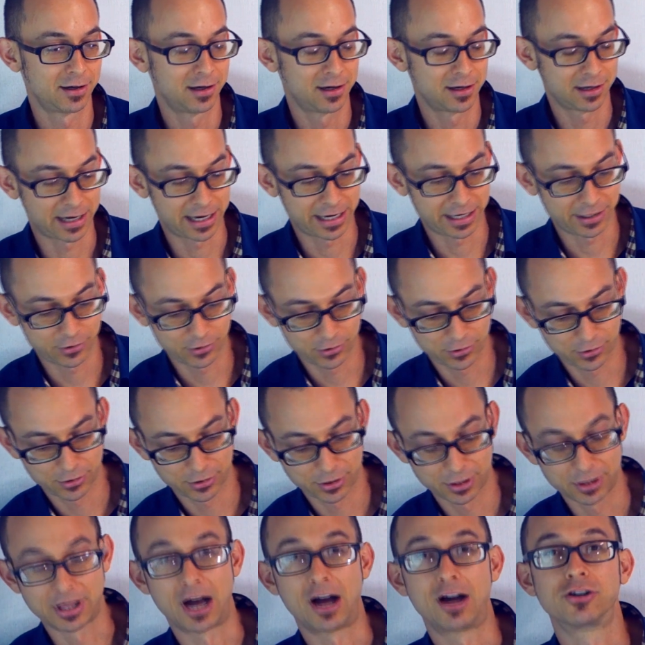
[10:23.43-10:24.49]
Yes,
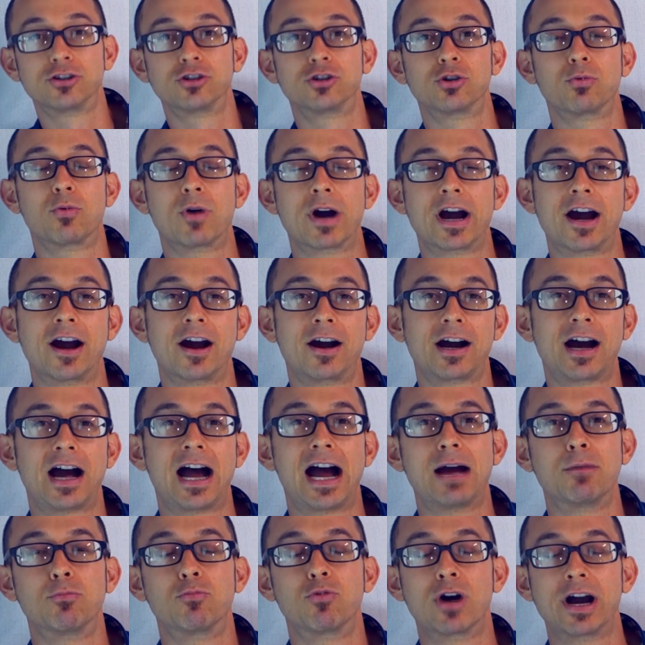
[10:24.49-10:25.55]
the underwear
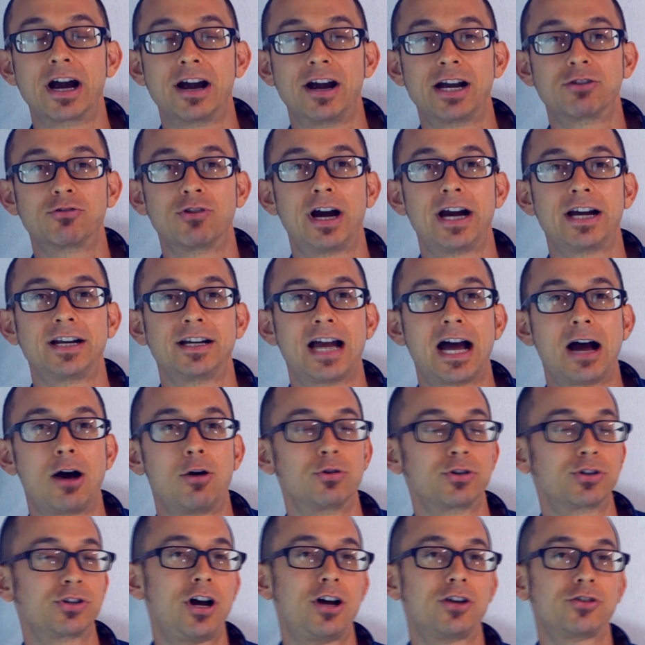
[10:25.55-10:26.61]
I'm wearing right now
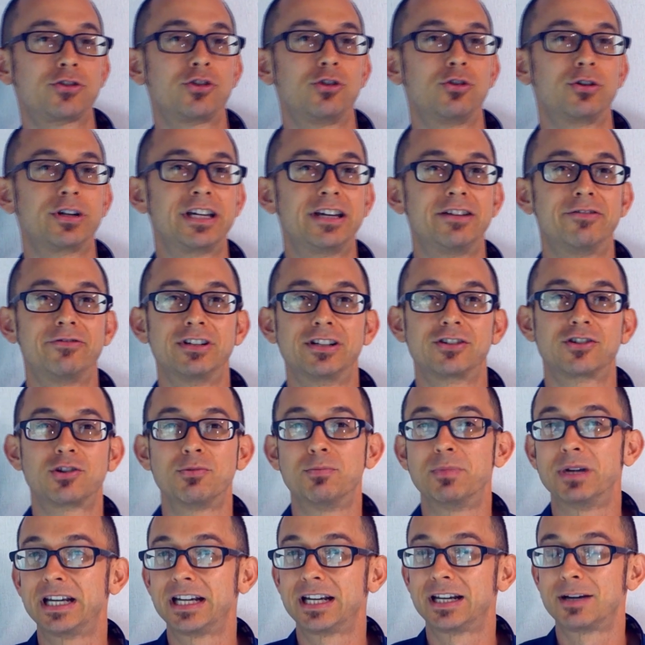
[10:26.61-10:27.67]
was also given to
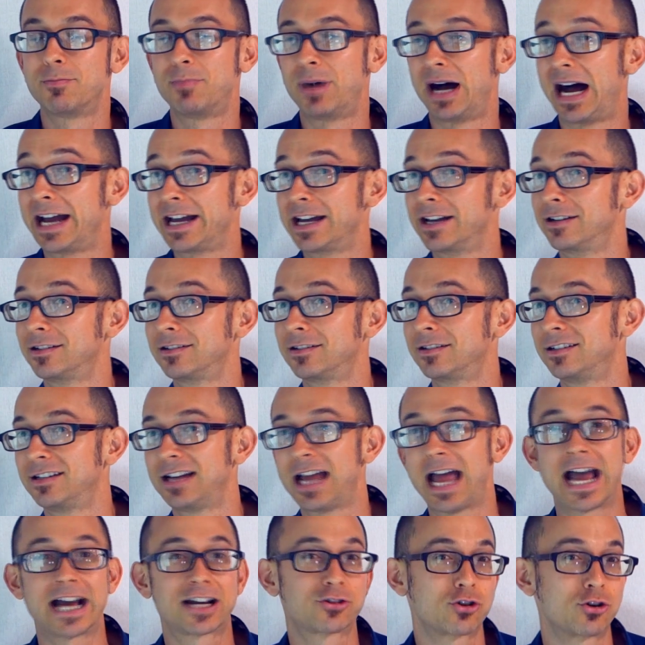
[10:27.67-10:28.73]
me by an
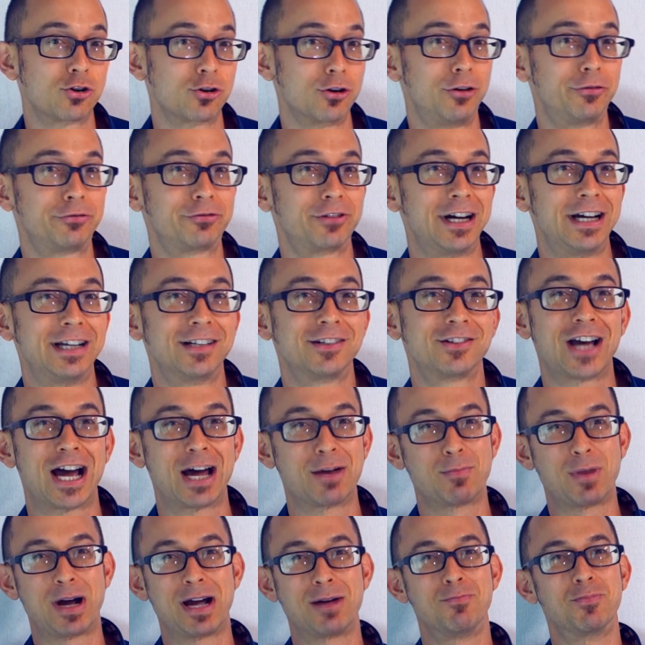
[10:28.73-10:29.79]
ex-girlfriend on
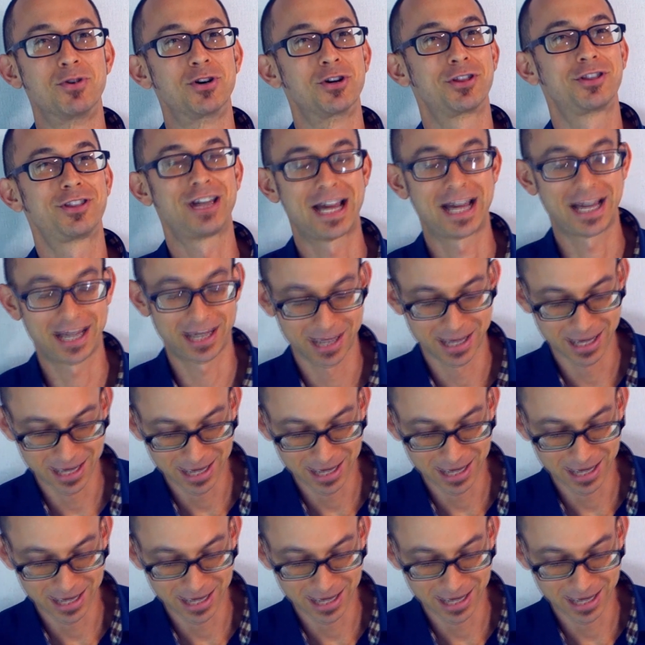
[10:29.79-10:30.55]
my birthday.